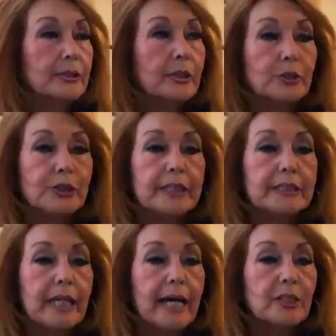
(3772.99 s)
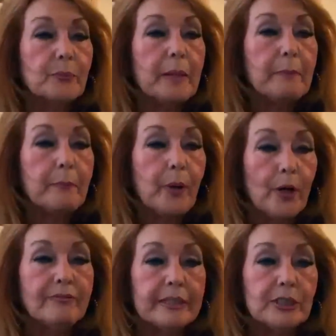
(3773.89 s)
So she's got to be
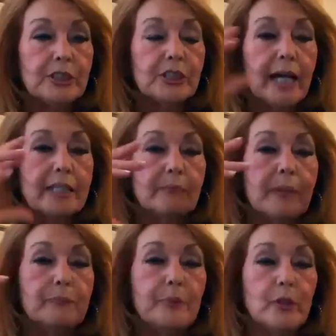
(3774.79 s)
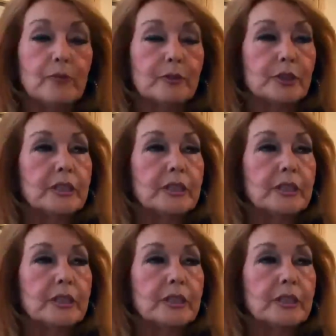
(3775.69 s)
perfect. She's got to be beautiful.